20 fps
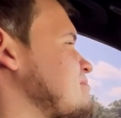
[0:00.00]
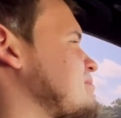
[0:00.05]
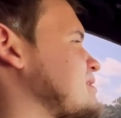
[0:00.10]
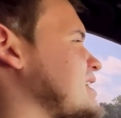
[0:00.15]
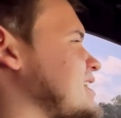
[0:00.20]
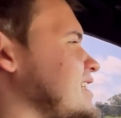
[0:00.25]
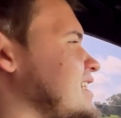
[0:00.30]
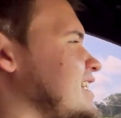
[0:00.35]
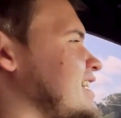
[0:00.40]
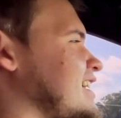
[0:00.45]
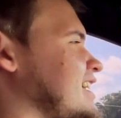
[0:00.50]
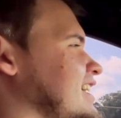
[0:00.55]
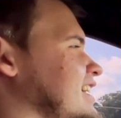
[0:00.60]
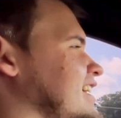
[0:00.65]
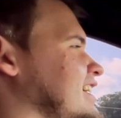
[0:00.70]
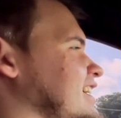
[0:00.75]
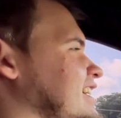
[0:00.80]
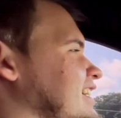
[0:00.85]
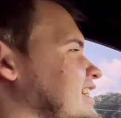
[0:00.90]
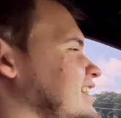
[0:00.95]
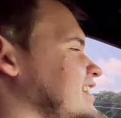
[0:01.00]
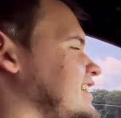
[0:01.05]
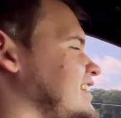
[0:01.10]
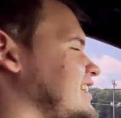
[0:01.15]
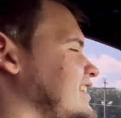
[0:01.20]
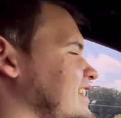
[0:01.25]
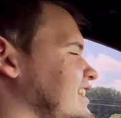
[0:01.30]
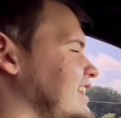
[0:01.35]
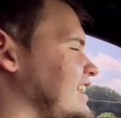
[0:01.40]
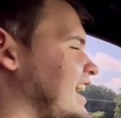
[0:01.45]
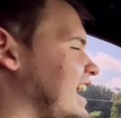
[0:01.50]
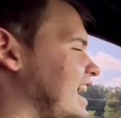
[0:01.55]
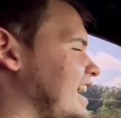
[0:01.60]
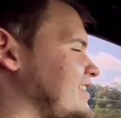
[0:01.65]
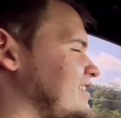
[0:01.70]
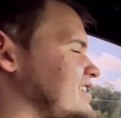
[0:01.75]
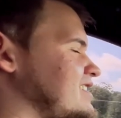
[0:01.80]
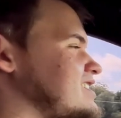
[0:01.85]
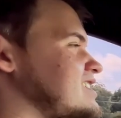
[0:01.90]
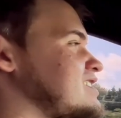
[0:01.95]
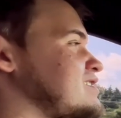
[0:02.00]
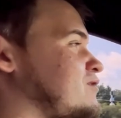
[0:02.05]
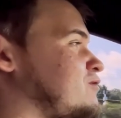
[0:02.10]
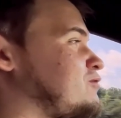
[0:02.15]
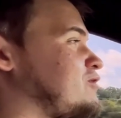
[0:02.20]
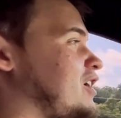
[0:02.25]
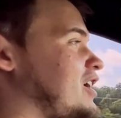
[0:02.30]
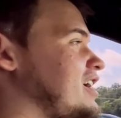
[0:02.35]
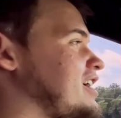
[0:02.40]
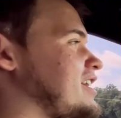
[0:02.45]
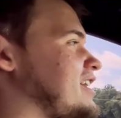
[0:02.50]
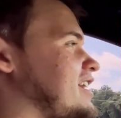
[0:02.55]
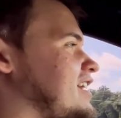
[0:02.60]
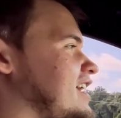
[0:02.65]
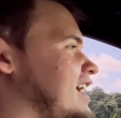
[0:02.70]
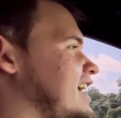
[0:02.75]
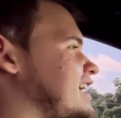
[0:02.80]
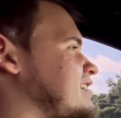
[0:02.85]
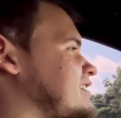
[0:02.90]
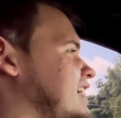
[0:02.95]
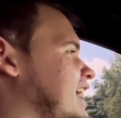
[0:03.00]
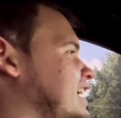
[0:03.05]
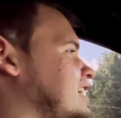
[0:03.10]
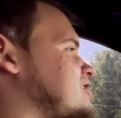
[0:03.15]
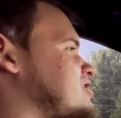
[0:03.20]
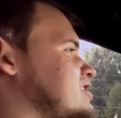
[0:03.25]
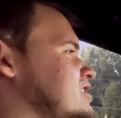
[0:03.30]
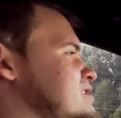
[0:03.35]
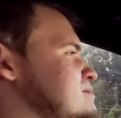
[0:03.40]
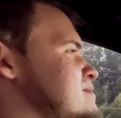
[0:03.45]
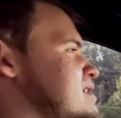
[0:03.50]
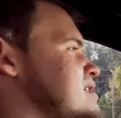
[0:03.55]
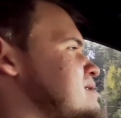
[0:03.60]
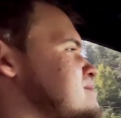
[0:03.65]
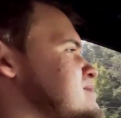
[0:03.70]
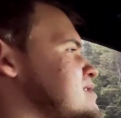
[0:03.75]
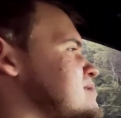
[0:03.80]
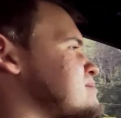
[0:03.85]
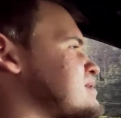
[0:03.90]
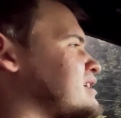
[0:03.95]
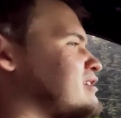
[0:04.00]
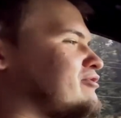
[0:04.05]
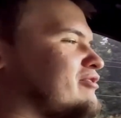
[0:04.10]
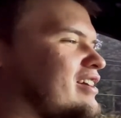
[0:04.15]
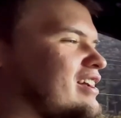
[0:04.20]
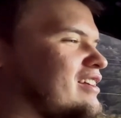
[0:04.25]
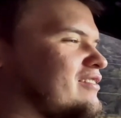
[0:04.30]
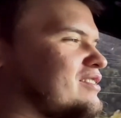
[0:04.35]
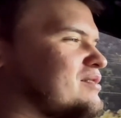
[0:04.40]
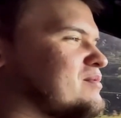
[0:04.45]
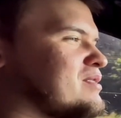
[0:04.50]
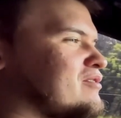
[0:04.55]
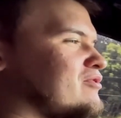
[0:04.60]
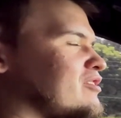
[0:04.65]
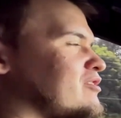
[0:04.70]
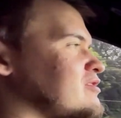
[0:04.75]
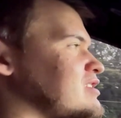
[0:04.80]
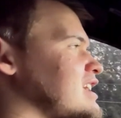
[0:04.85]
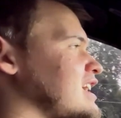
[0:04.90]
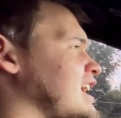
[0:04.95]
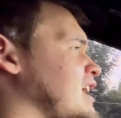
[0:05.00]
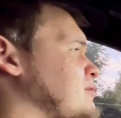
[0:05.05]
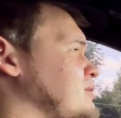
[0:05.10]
But yeah, this is fun. I actually might be a big fan of the B58.